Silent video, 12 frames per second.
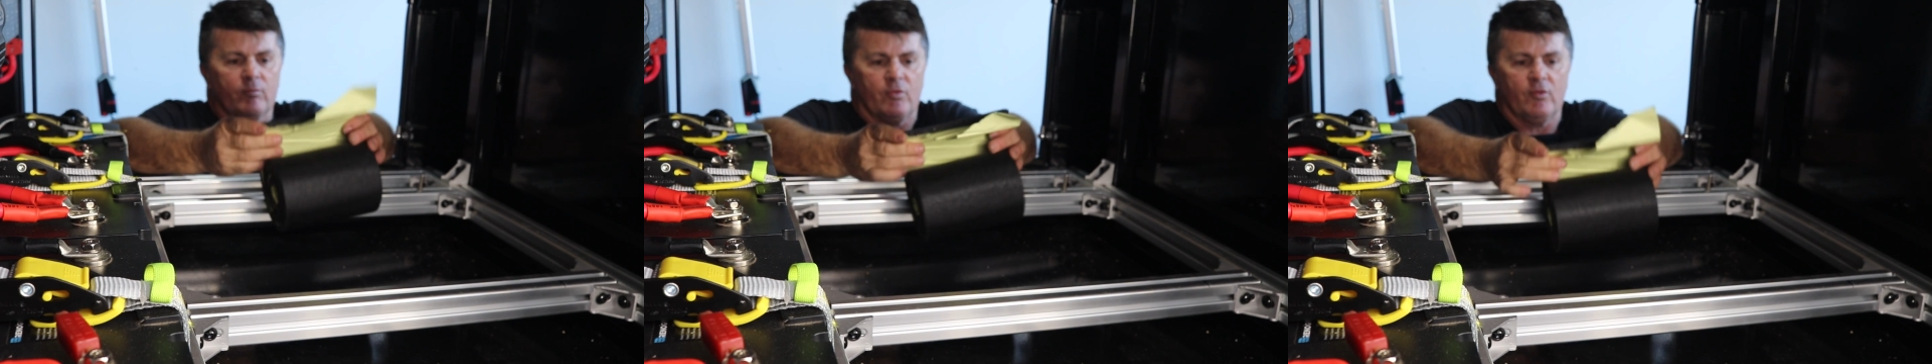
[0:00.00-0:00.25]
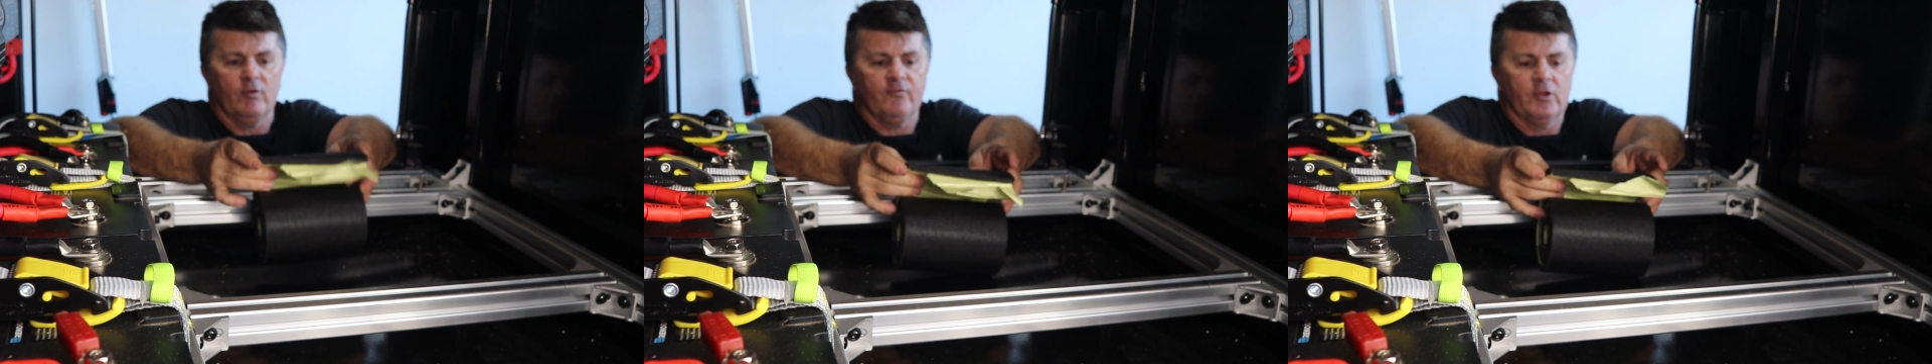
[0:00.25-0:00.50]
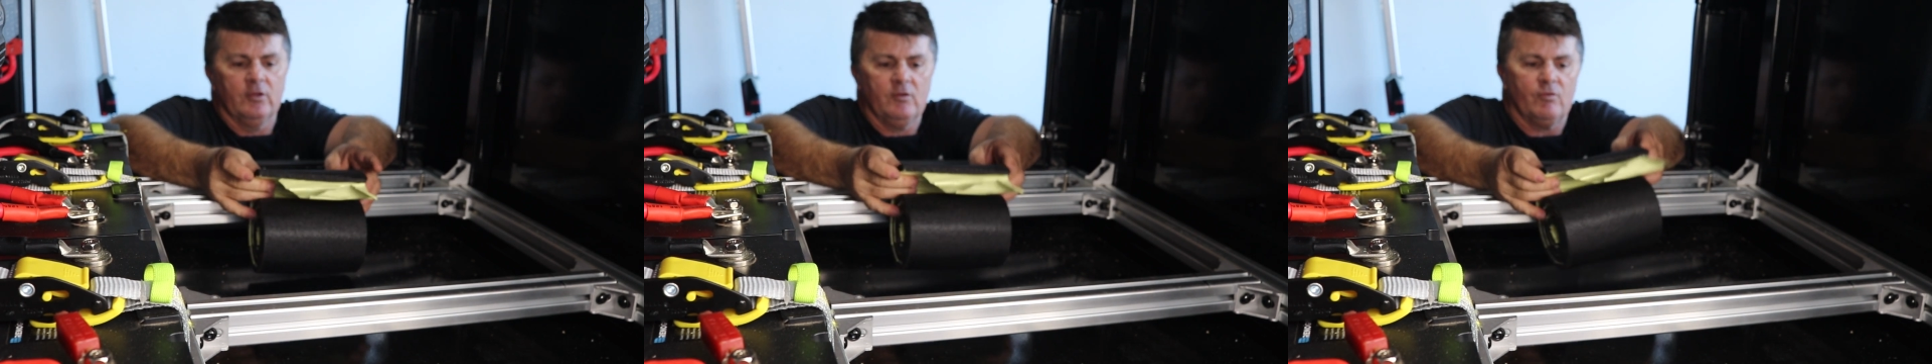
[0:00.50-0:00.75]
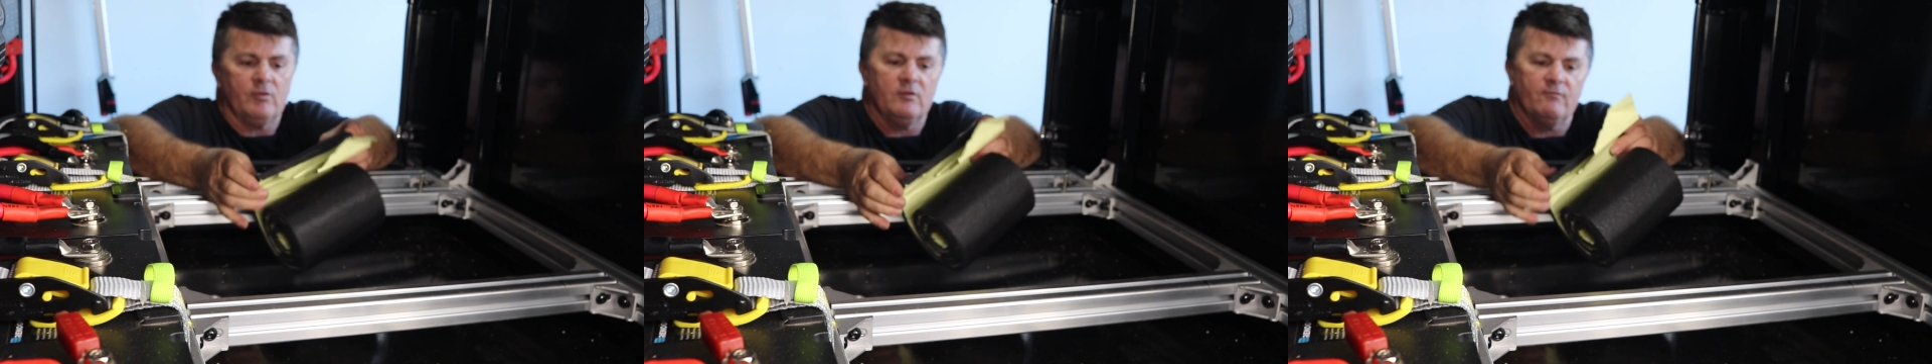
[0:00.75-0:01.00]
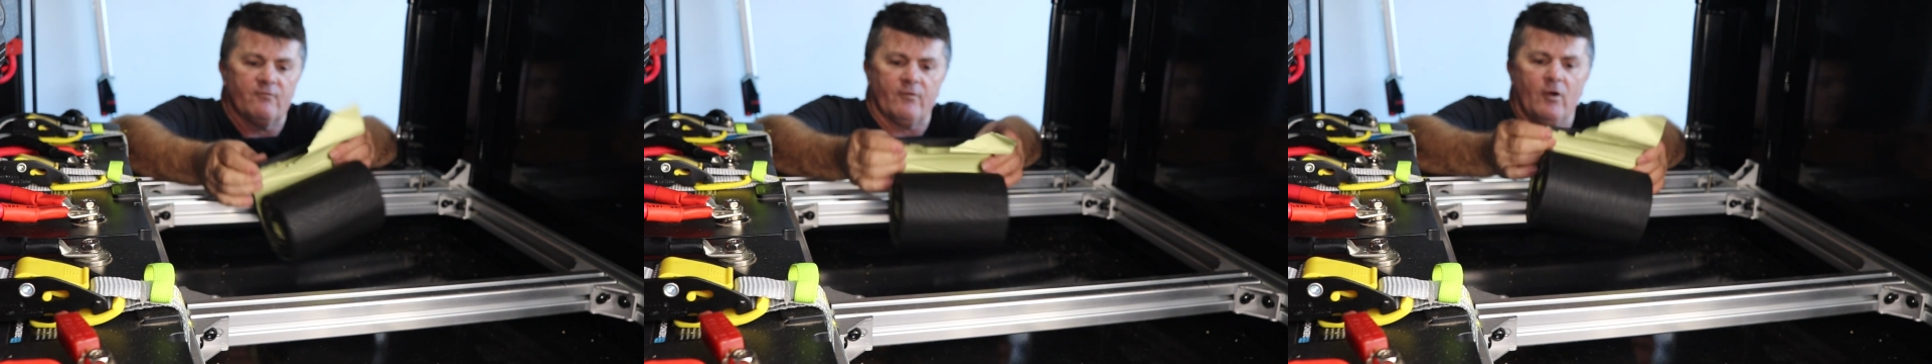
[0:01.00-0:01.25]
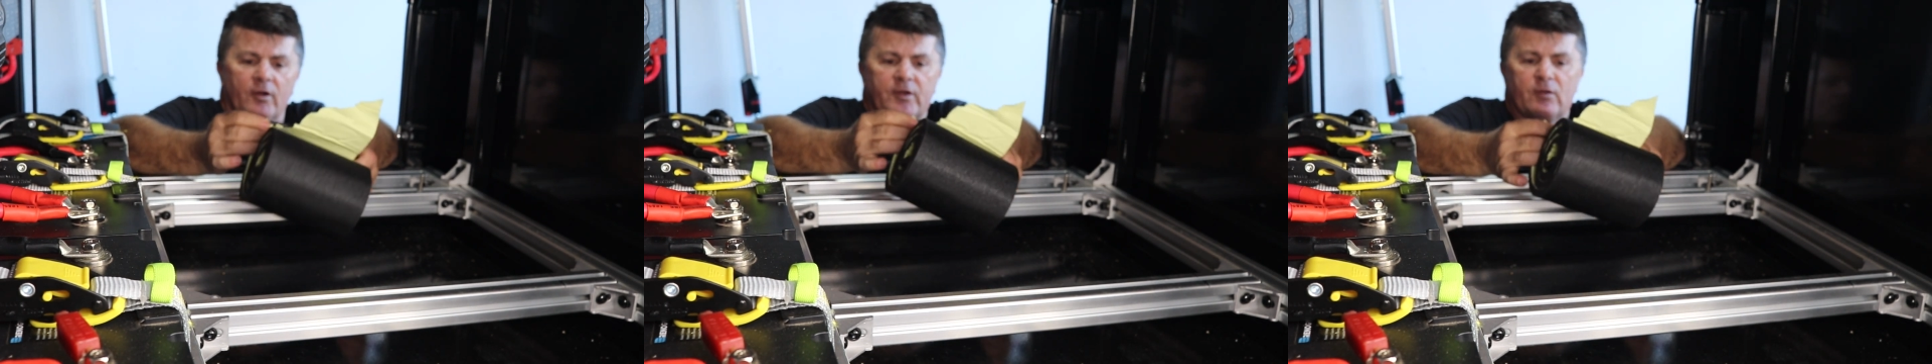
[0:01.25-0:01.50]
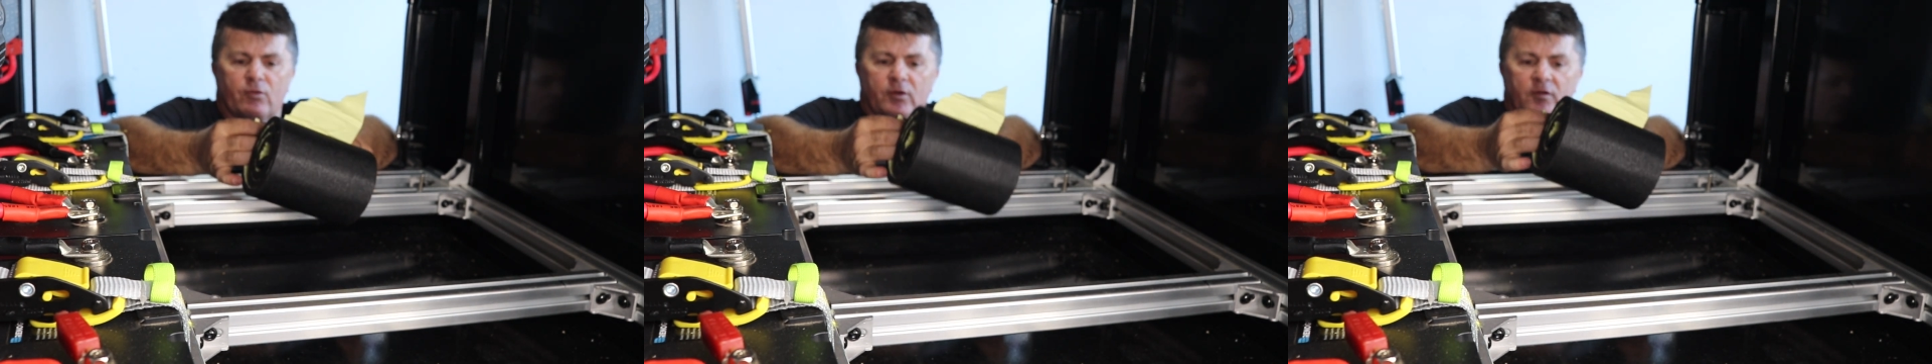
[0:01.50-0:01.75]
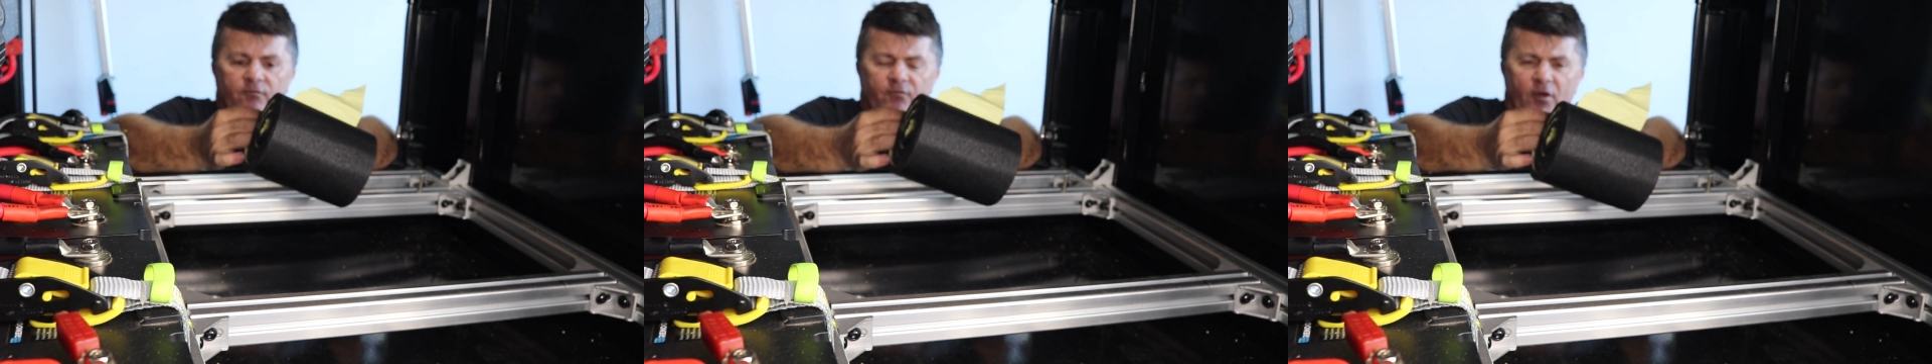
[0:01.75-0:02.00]
self-adhesive high
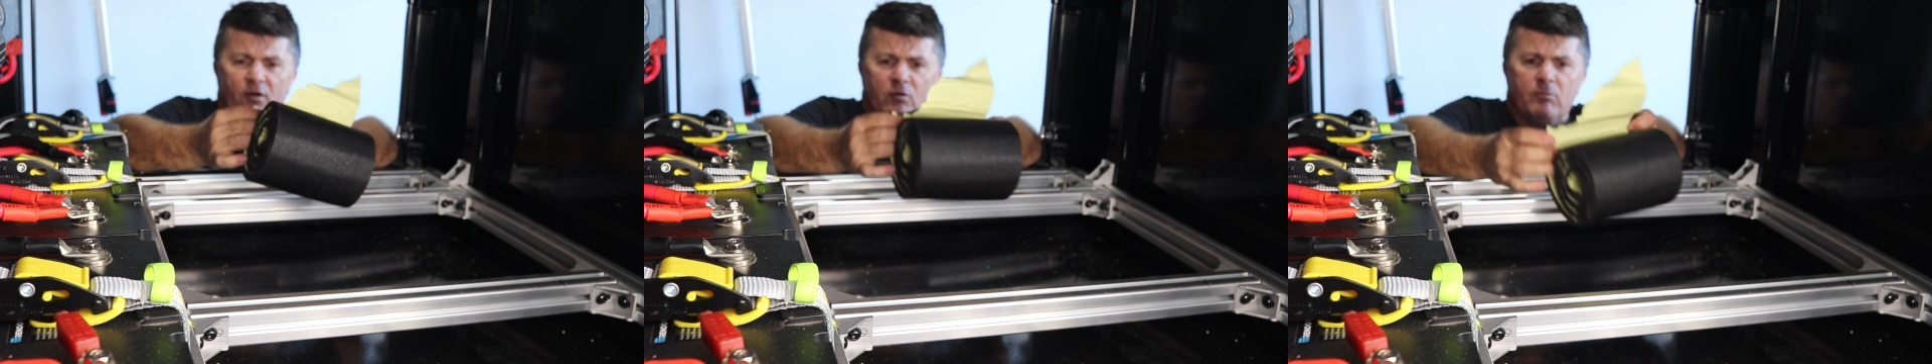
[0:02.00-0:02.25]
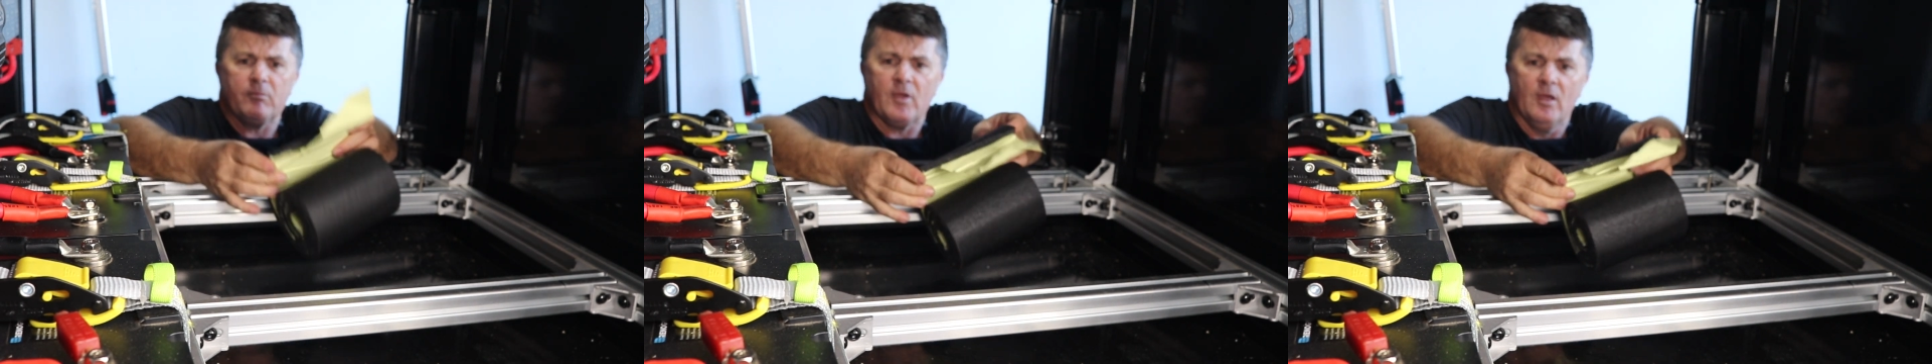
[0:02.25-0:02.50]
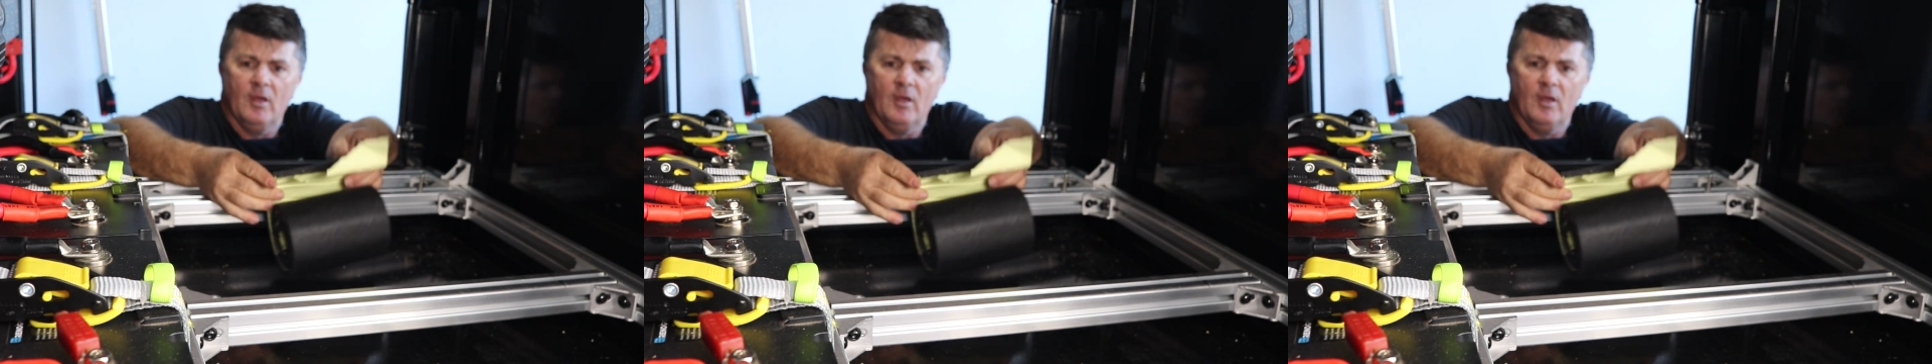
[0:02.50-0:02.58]
density foam,